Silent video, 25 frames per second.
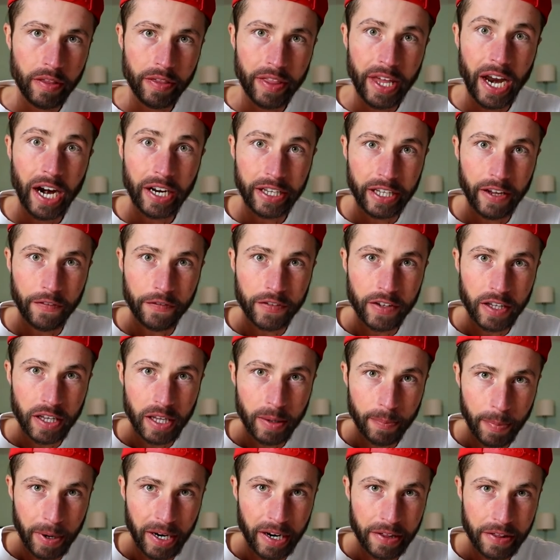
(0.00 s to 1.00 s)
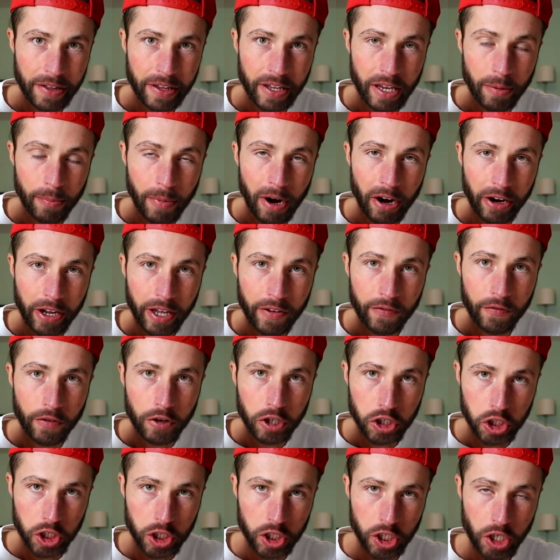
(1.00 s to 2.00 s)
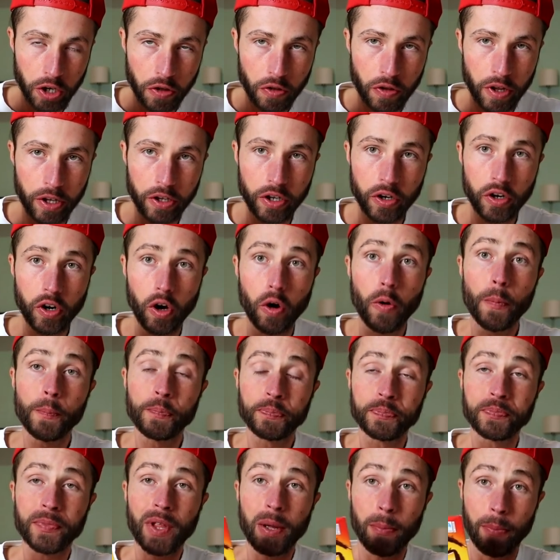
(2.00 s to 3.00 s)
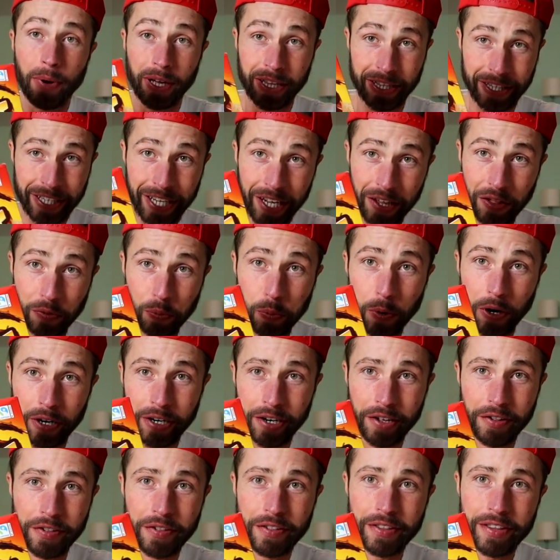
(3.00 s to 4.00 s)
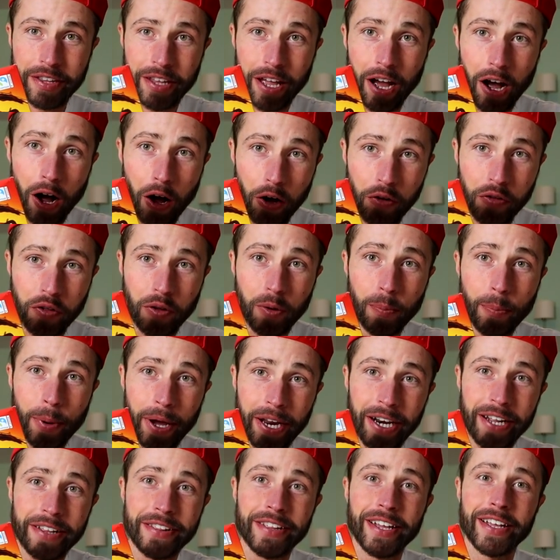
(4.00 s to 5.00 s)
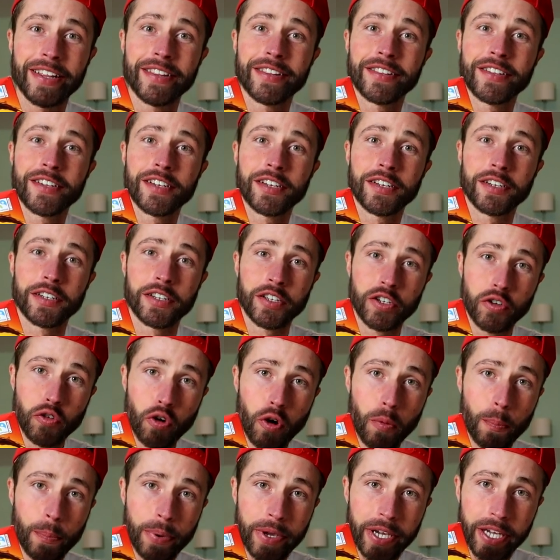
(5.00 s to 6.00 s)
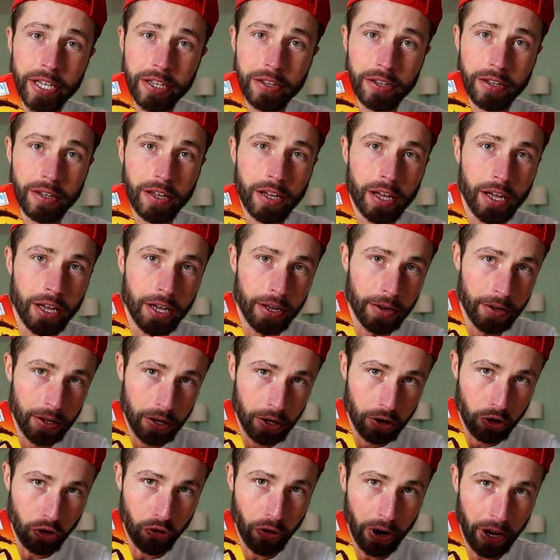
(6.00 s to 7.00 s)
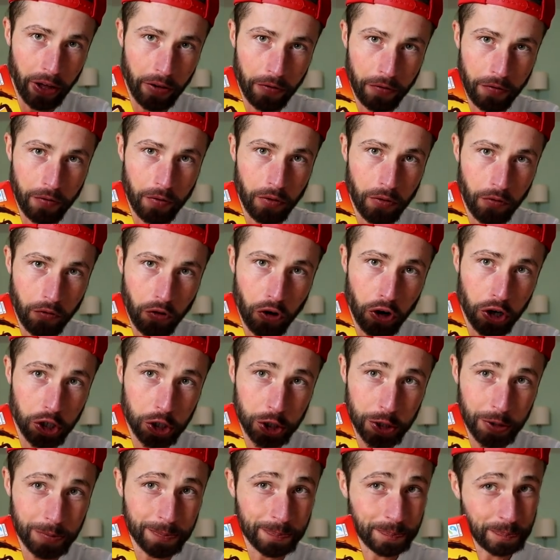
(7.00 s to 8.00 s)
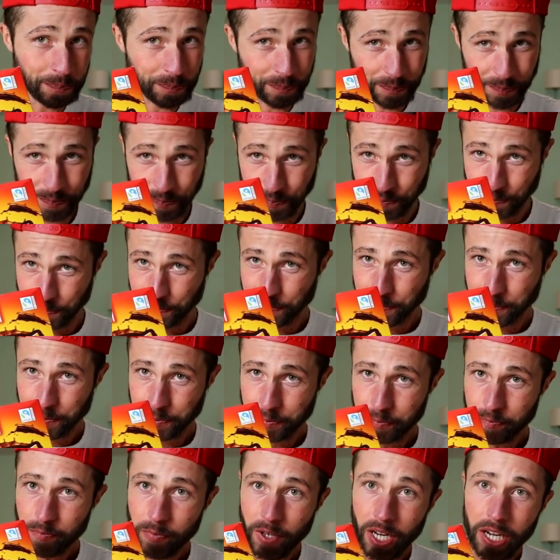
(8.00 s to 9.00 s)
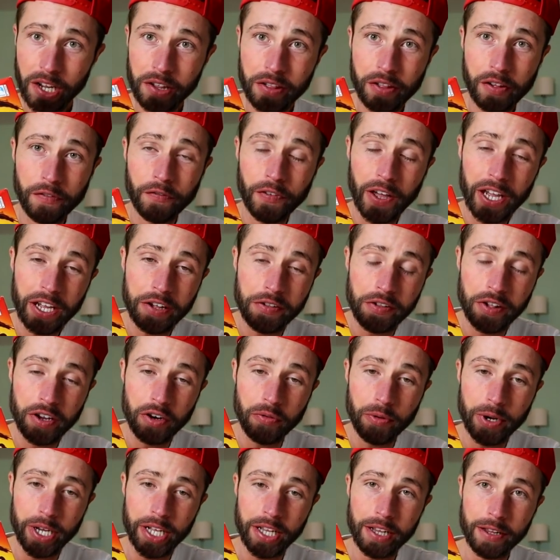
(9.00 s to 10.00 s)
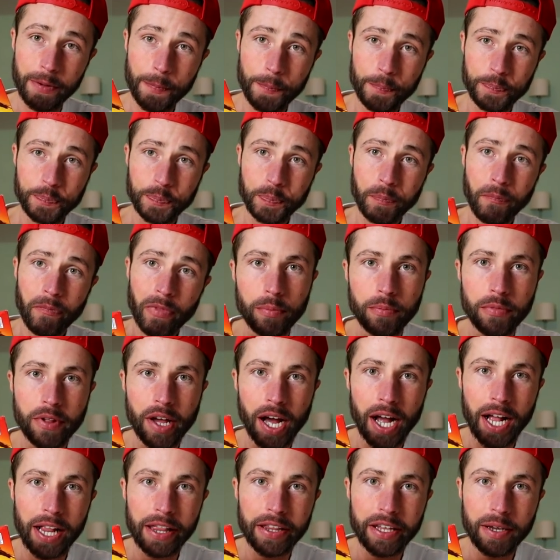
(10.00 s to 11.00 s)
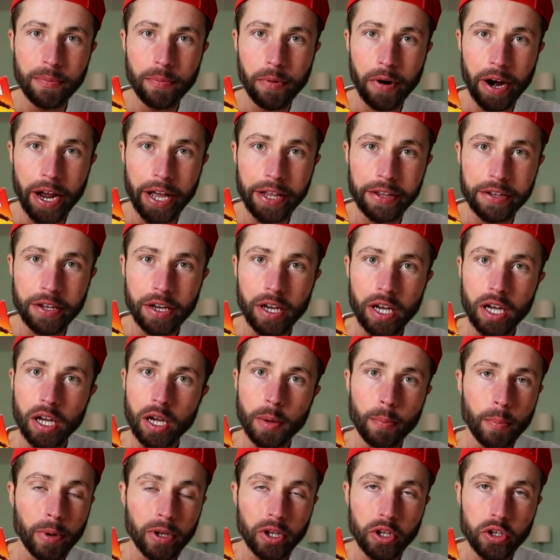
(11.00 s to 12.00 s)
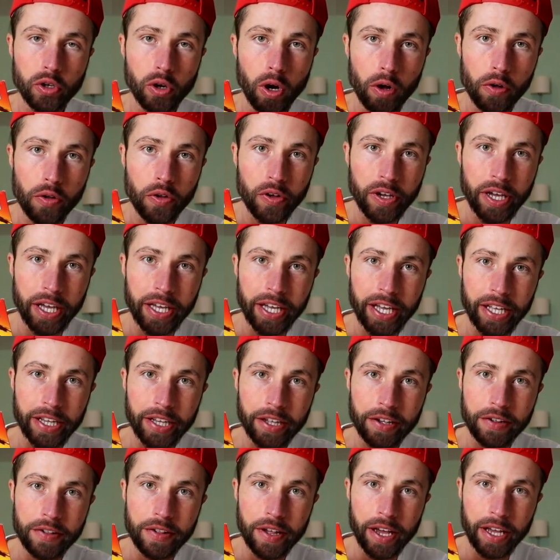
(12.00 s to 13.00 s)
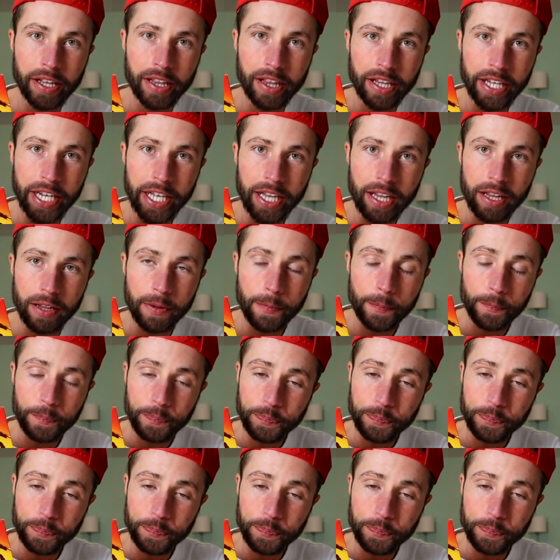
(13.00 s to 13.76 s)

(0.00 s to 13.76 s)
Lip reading: They are definitely better than the American version, just to let you know. But this one is also better than the European crepes version. It's a fake cereal from the Aldi brand, but you also can get this at Lidl.